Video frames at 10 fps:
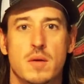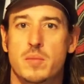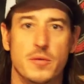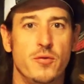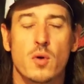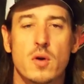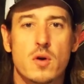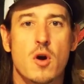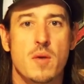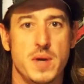But
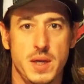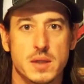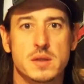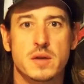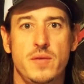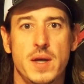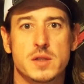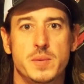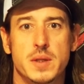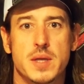fluorocarbon is an
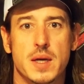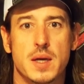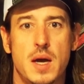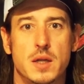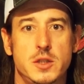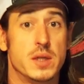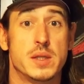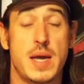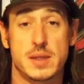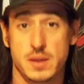advancement in technology because
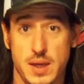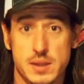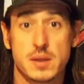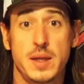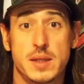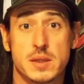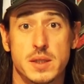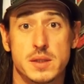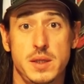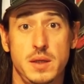it has less
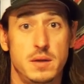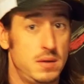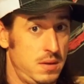elasticity,